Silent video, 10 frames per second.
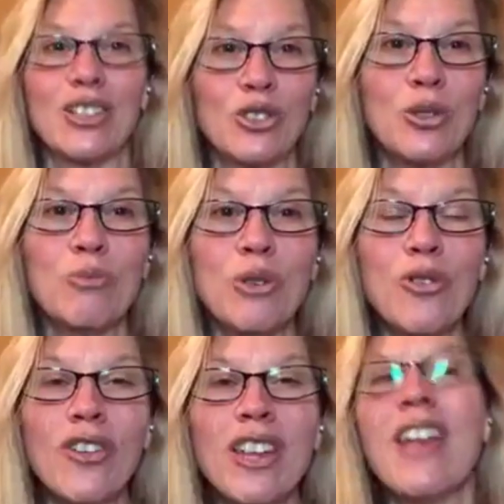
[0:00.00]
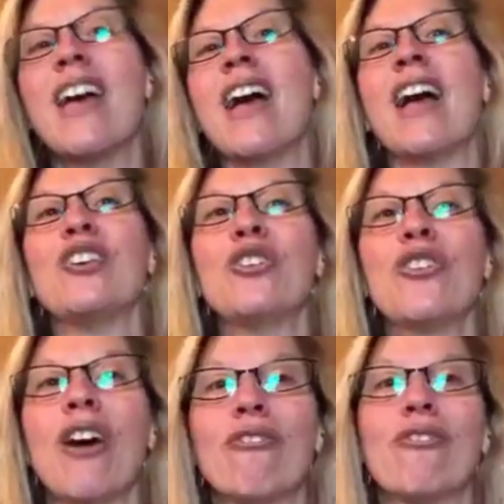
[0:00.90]
because you're moving and
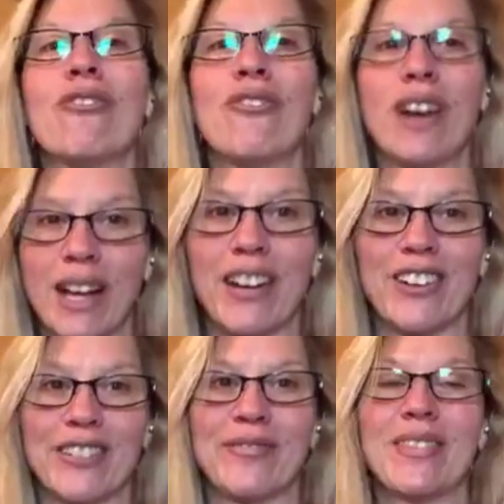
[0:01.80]
you're on fire.